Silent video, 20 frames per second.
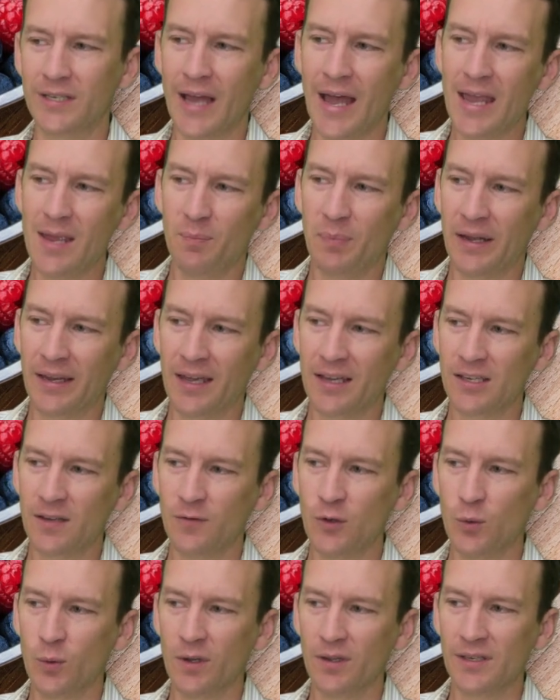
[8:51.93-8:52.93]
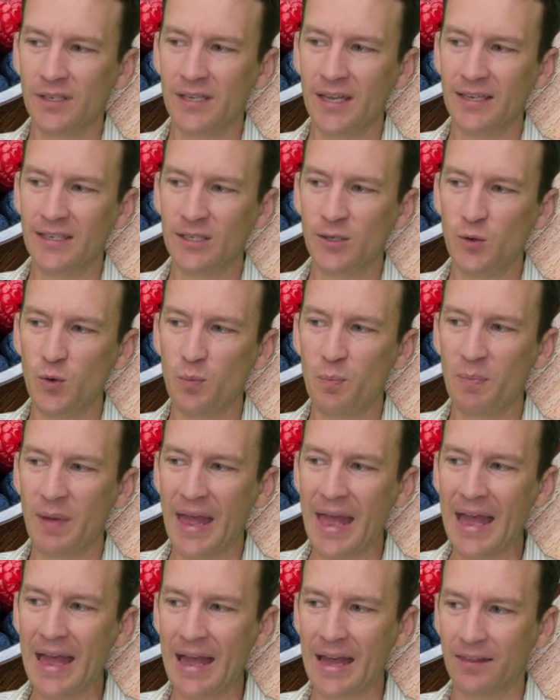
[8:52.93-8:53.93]
type, I guess if you will, set to
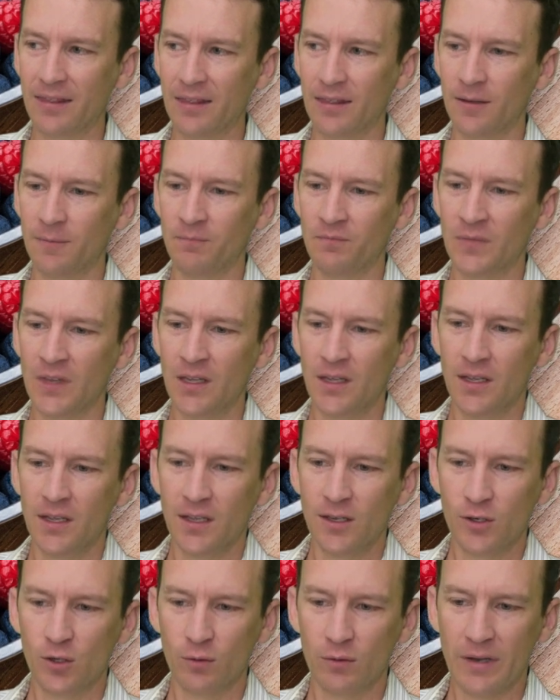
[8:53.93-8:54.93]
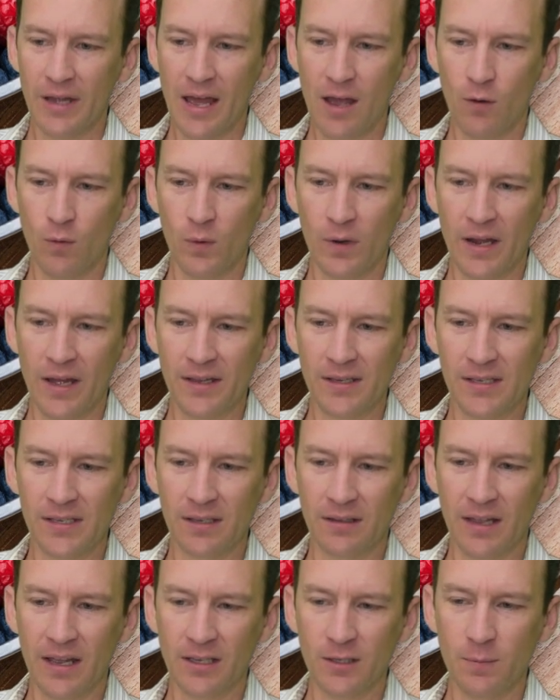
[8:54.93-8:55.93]
path. So now when I
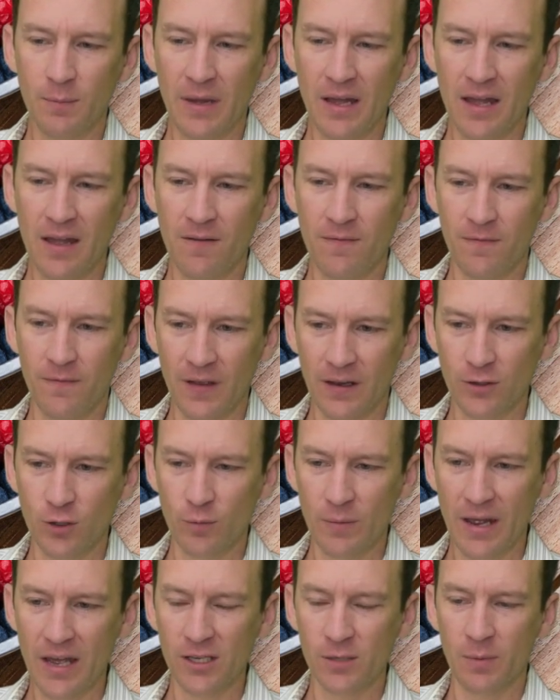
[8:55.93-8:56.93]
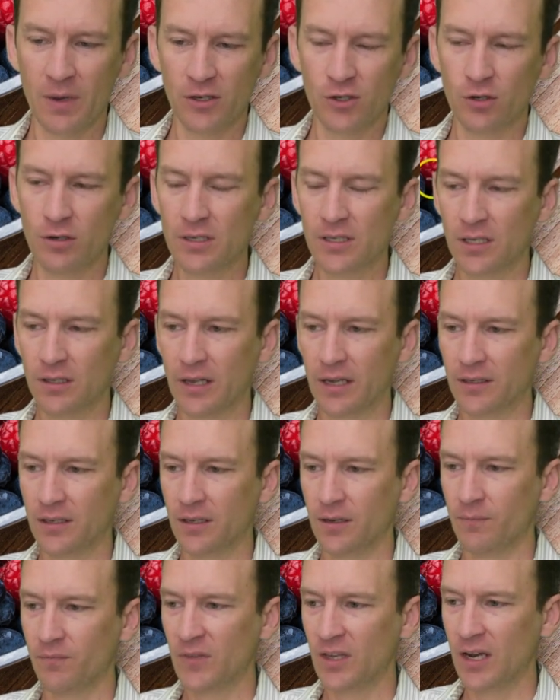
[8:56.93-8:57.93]
select my vector mask, make sure you select
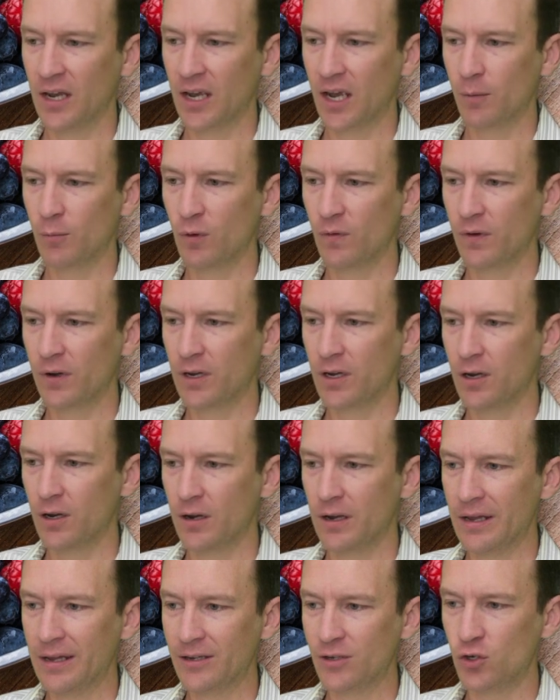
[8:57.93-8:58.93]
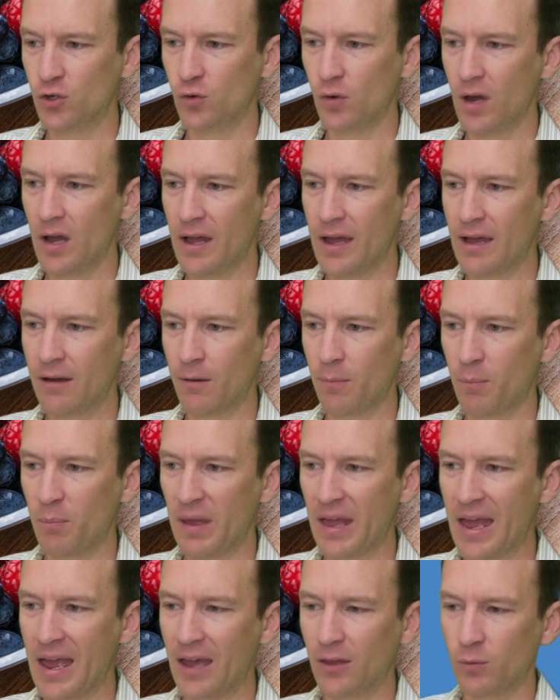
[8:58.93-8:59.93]
it, and I come over here and draw out a
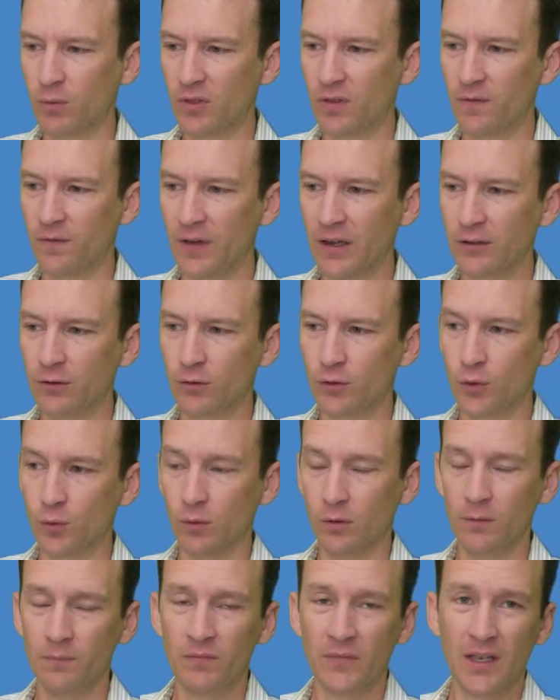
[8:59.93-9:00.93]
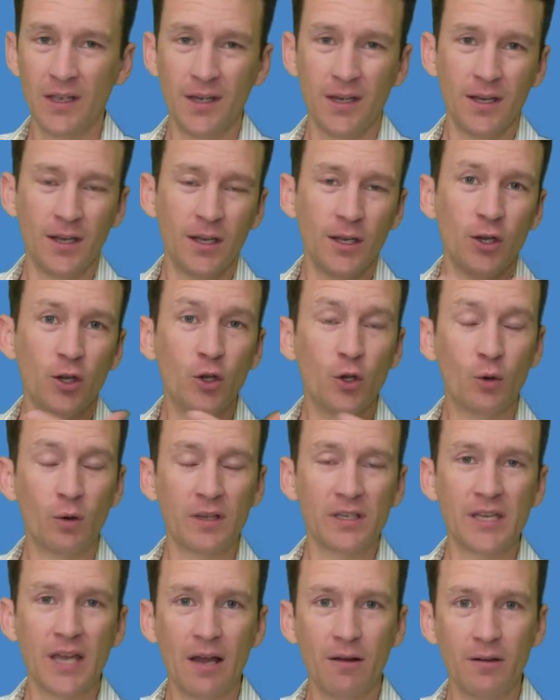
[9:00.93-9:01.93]
path with the vector tool,
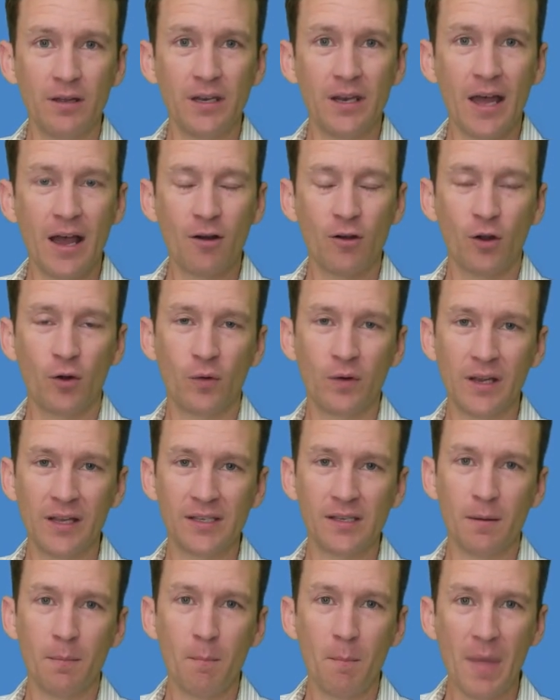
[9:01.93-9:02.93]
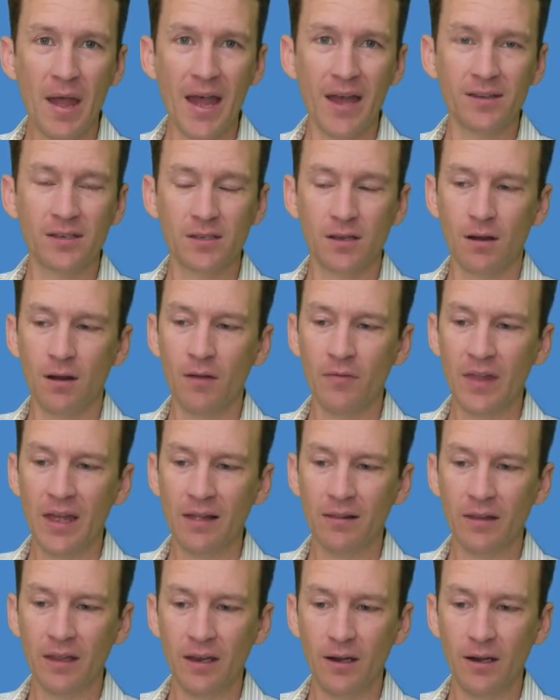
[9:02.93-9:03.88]
notice how it now creates a mask on that